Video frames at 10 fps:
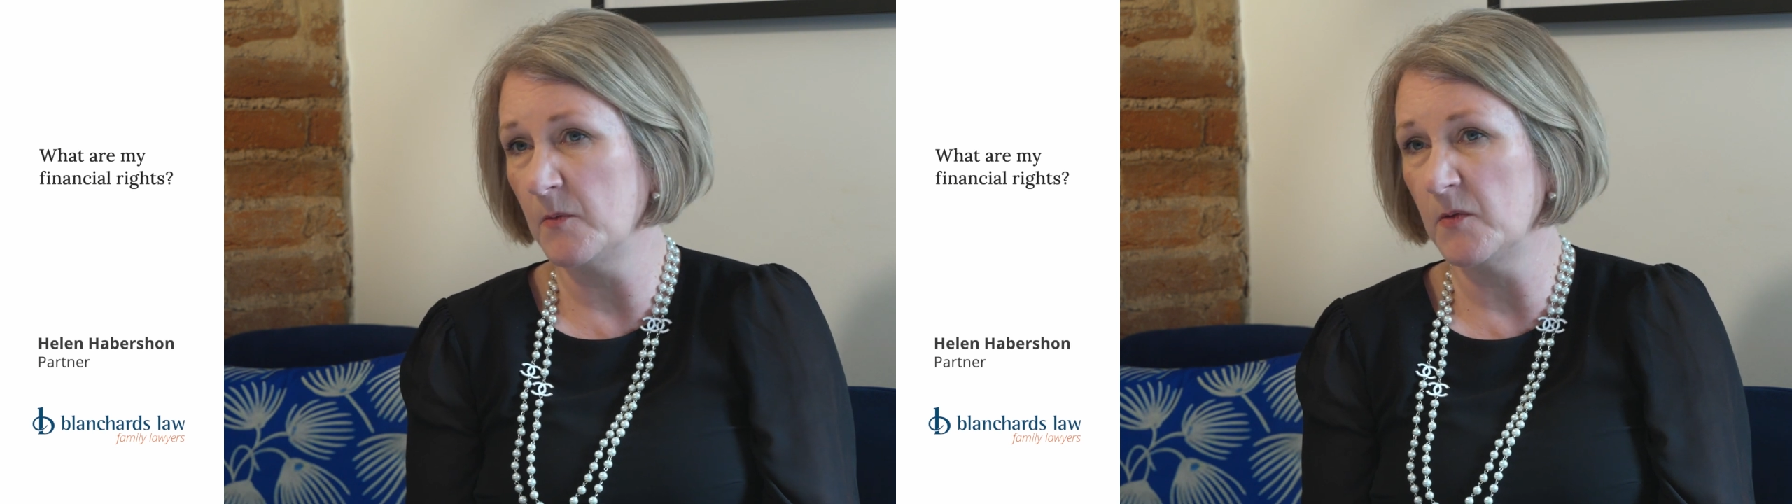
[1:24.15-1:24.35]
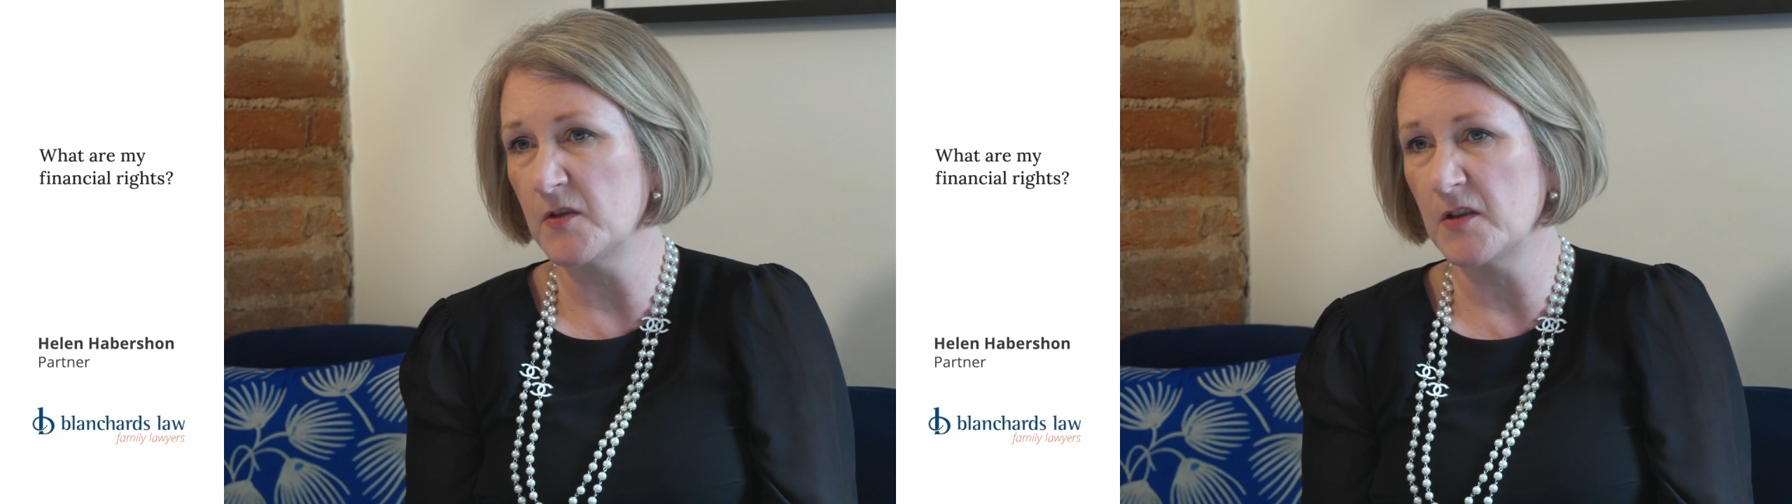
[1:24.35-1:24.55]

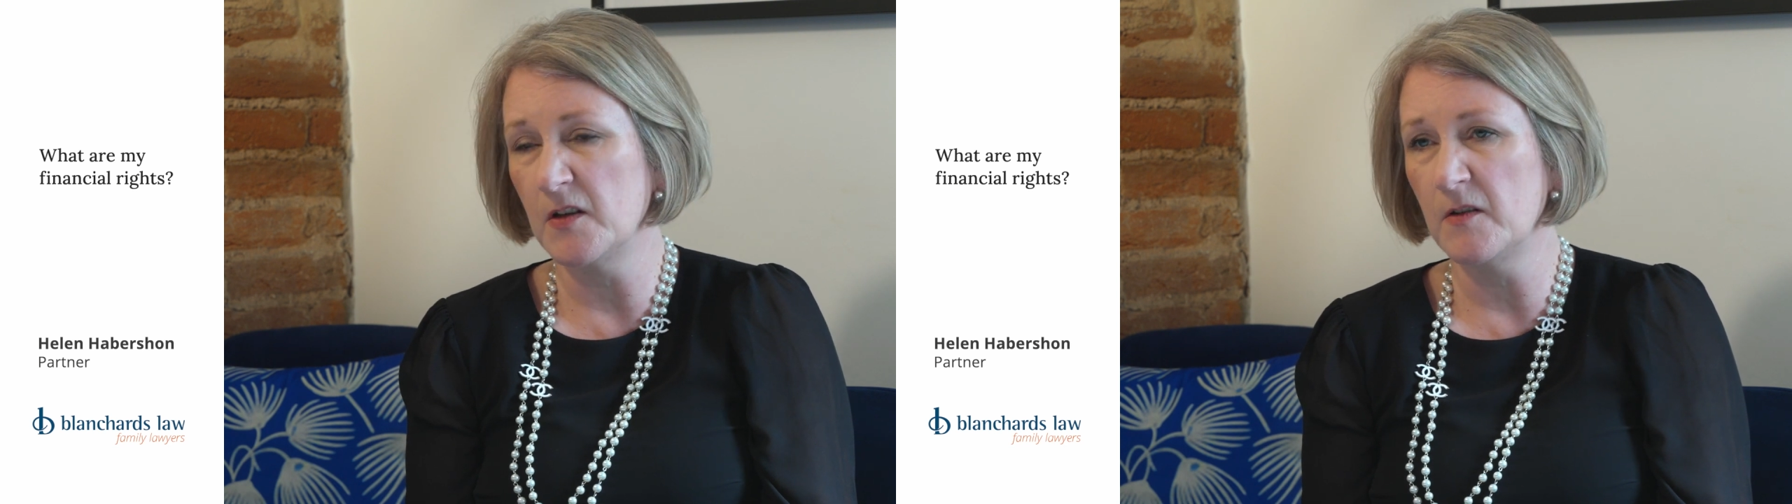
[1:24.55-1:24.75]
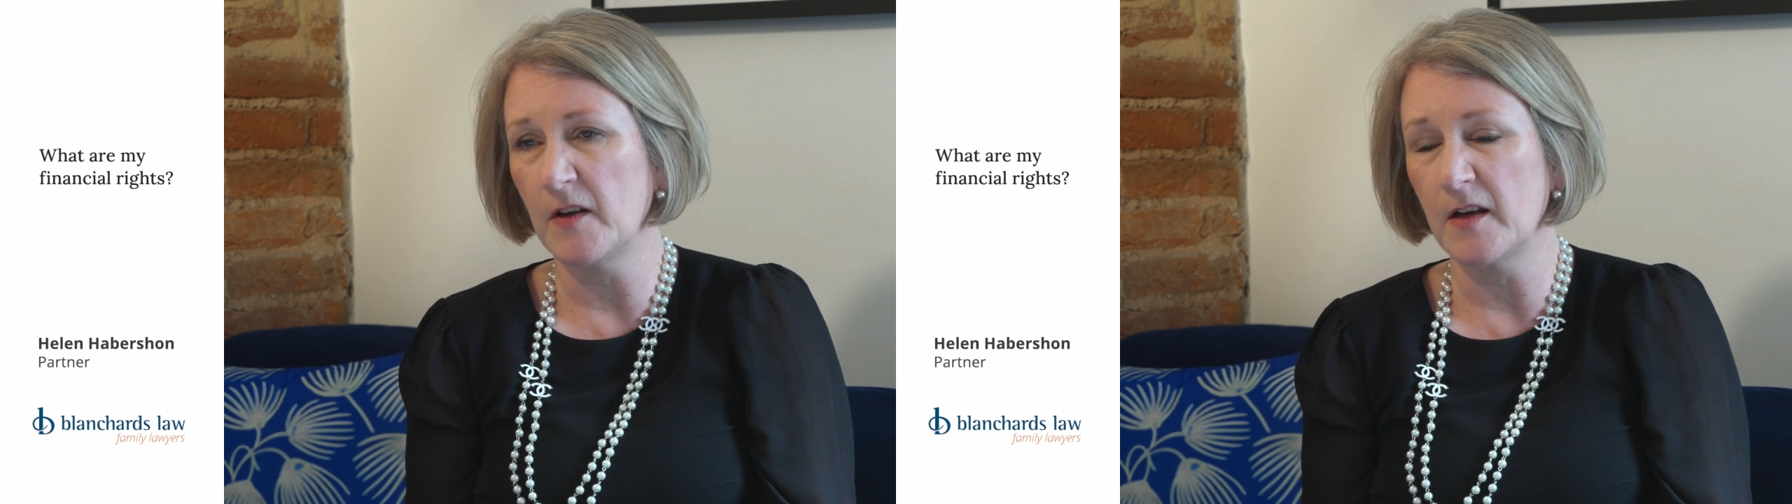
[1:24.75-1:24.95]
want to
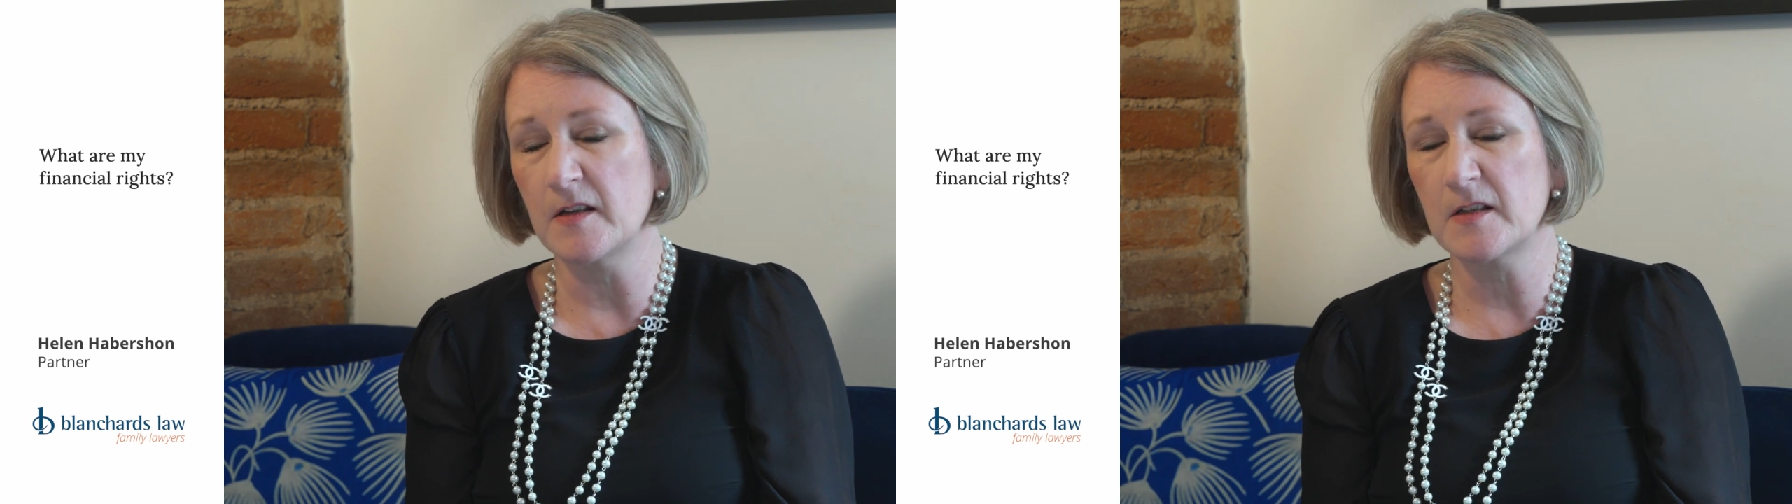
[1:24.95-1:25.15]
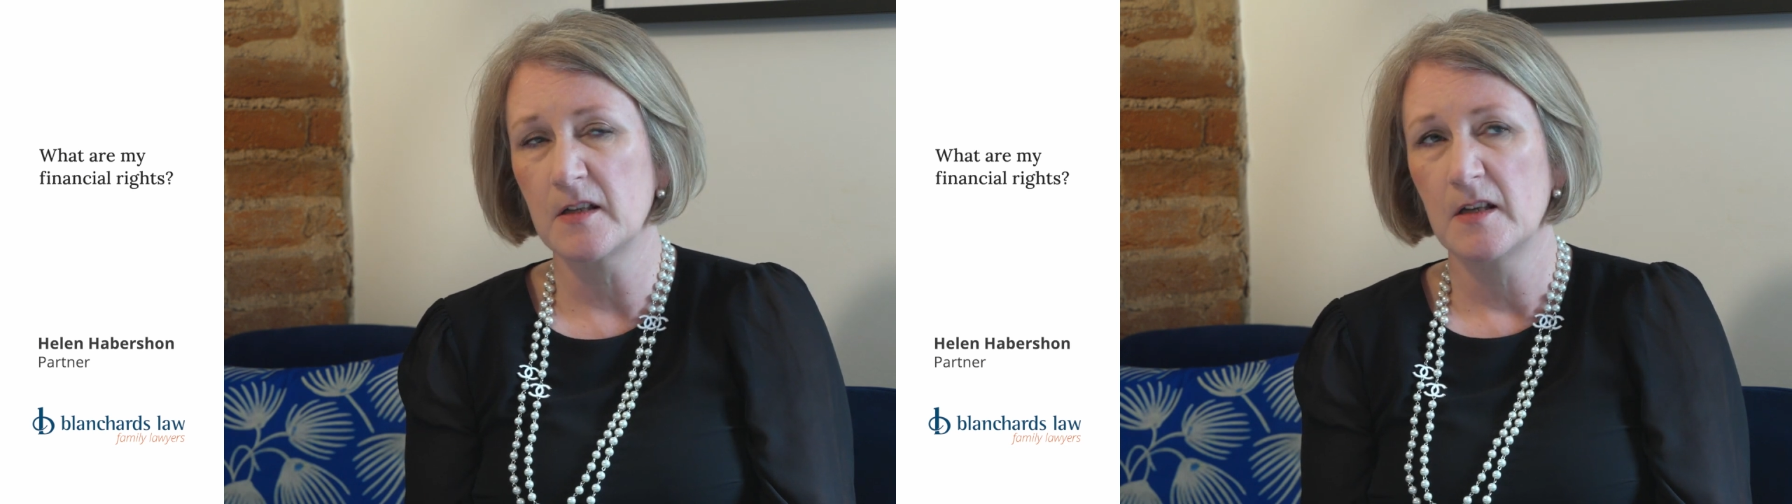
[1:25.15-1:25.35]
know
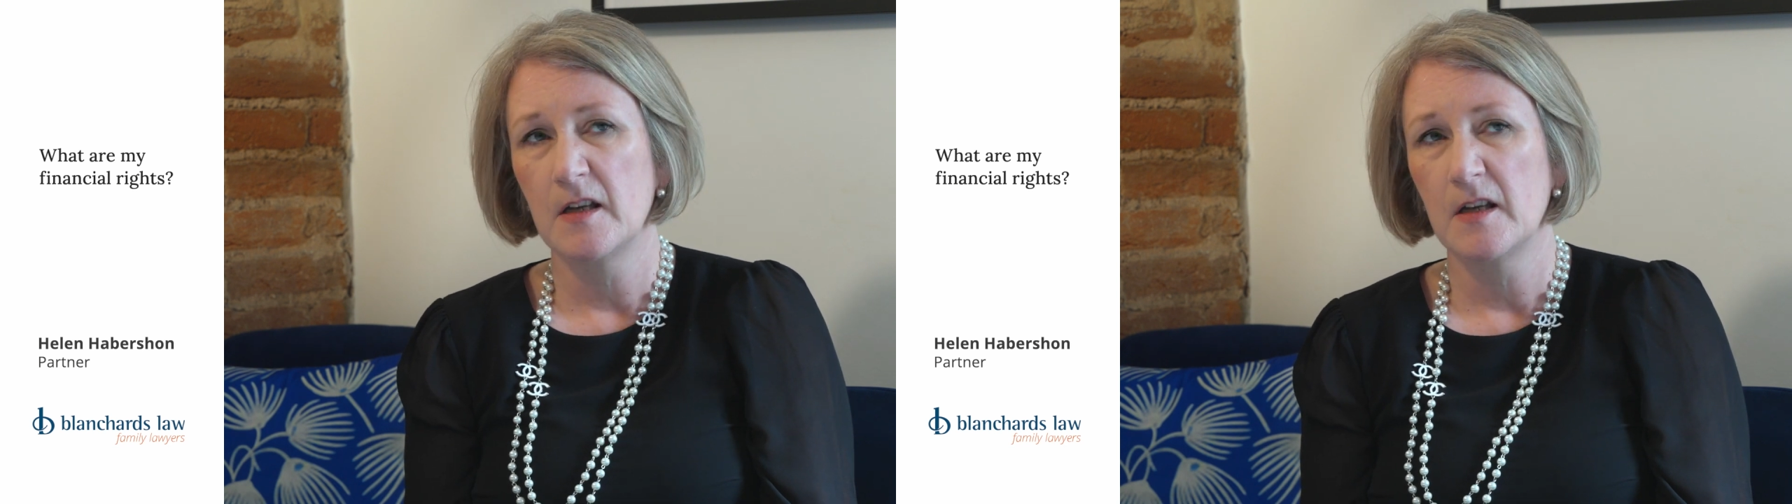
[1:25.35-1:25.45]
that.